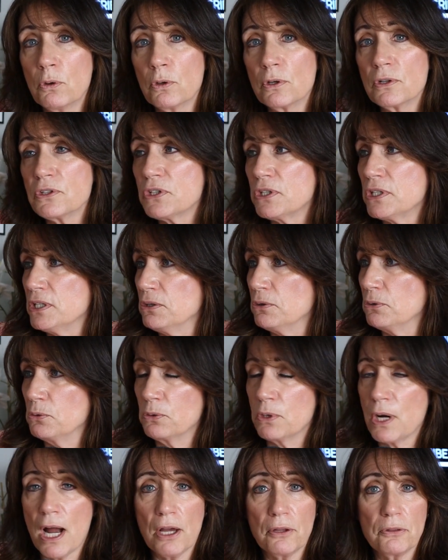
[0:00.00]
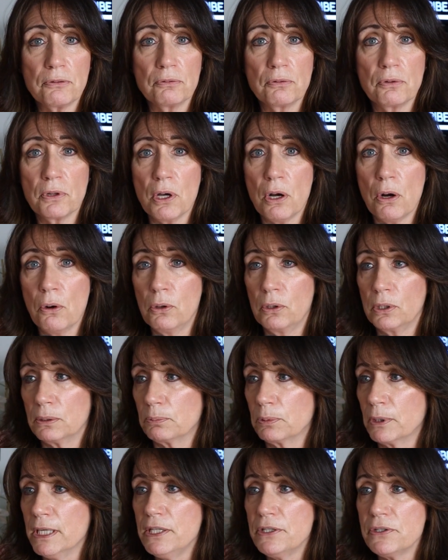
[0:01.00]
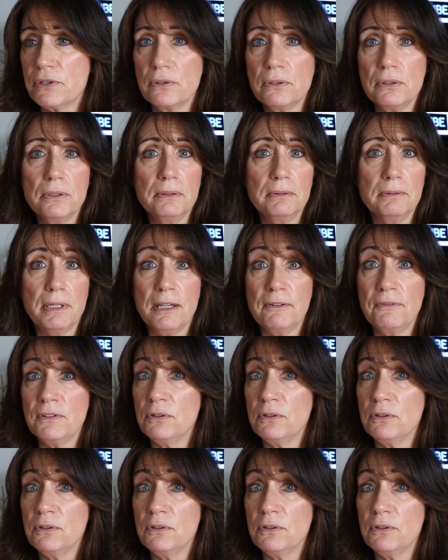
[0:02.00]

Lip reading: And of course, you got through the whole appraisal,